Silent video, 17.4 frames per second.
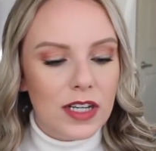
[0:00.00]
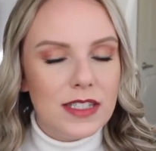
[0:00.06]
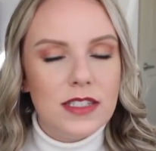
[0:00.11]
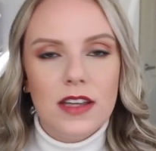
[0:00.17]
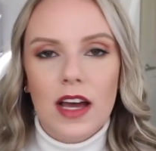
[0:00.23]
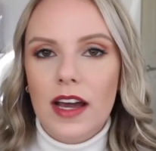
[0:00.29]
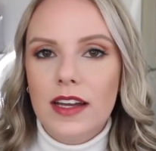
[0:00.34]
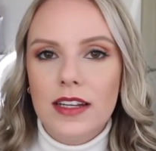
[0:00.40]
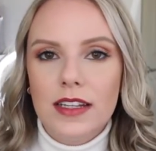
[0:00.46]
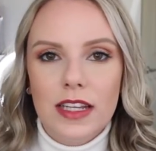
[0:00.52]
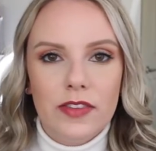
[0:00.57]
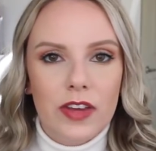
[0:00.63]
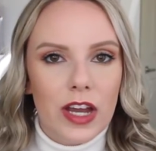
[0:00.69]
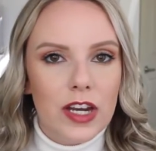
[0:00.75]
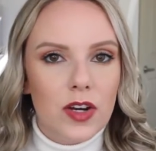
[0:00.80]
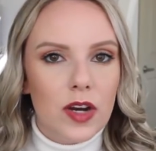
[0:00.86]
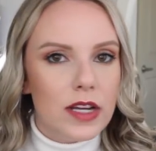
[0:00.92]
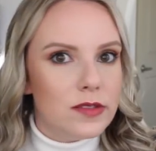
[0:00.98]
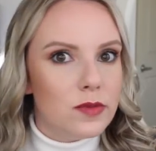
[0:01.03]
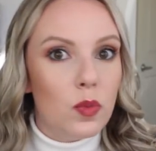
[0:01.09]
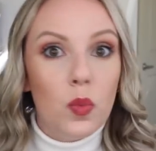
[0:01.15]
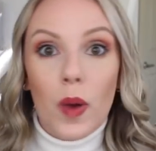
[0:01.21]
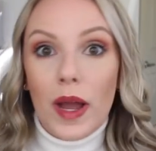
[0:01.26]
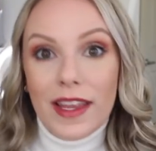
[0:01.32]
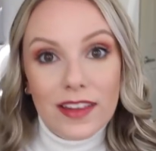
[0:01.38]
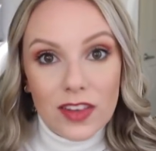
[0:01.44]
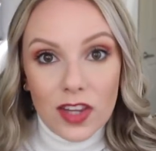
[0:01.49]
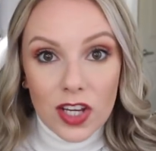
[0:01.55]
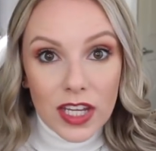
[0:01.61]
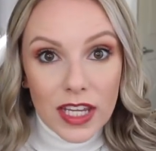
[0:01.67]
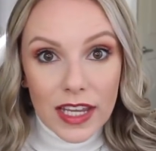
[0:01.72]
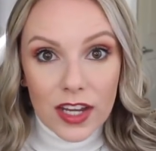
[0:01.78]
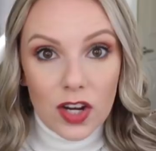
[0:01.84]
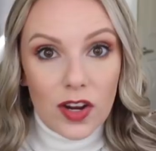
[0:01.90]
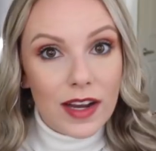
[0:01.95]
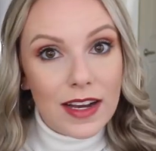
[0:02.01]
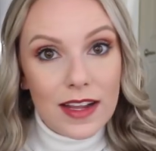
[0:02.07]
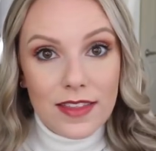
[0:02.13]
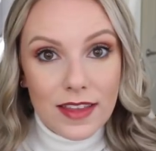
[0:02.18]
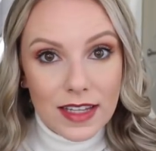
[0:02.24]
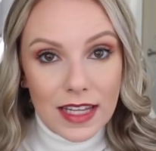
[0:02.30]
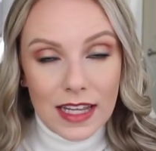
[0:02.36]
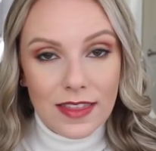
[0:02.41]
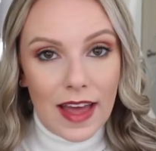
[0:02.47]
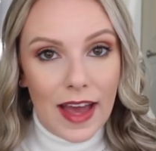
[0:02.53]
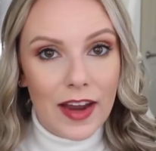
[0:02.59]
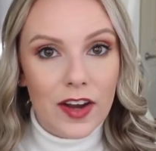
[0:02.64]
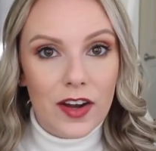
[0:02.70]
It's not gonna leave your under eyes white looking or anything like that.